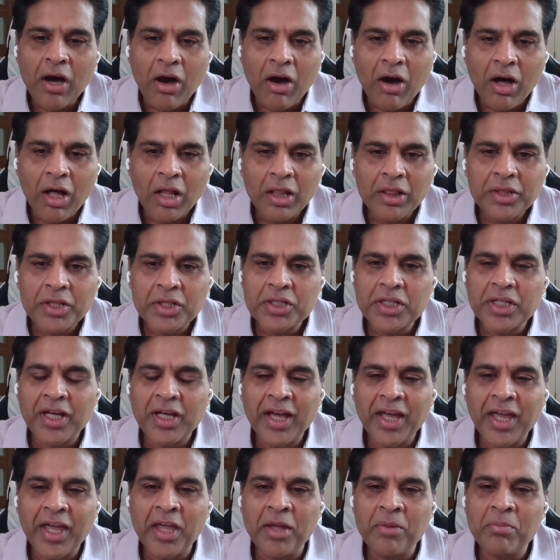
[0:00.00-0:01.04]
all the
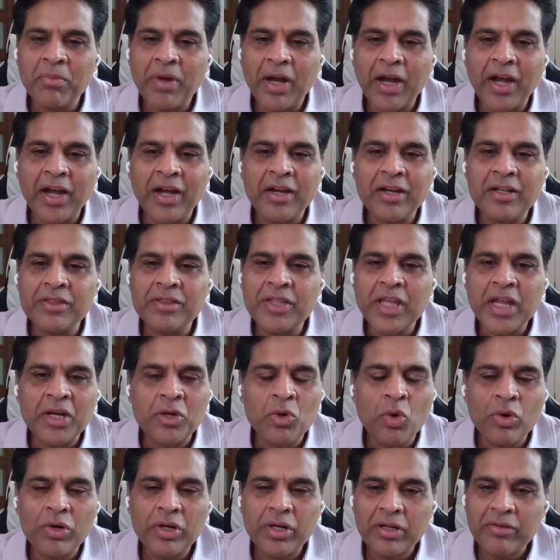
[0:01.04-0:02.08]
time and they
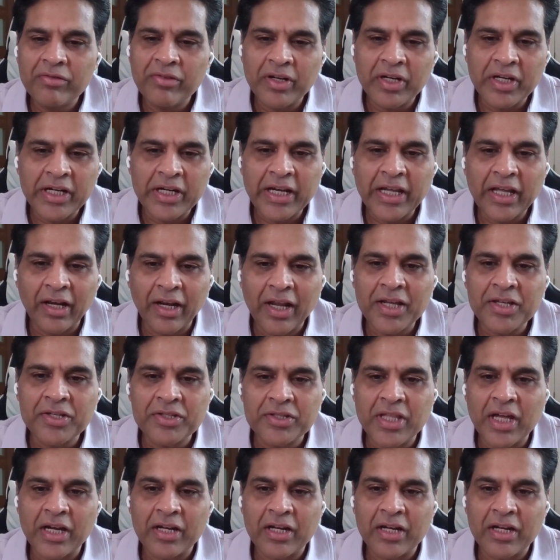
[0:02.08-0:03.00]
don't even realize